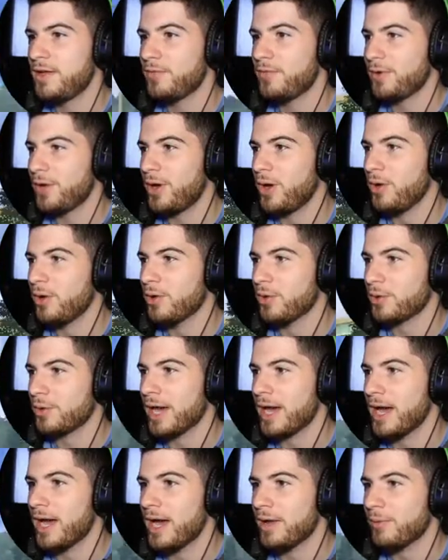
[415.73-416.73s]
Oh
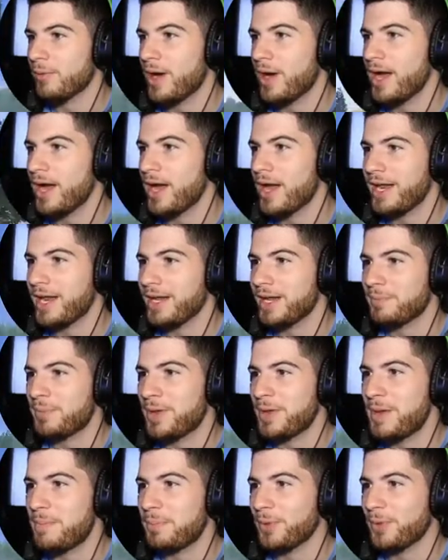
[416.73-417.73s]
god, why?
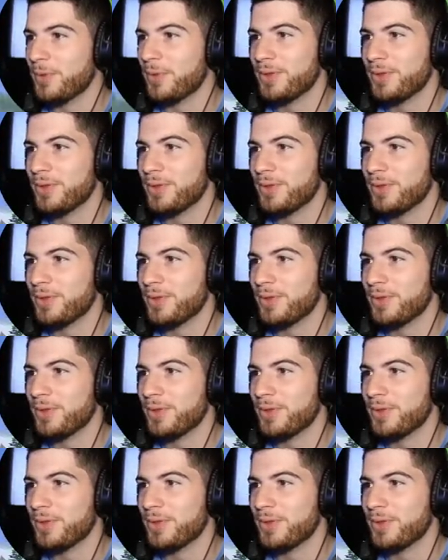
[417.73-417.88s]
People!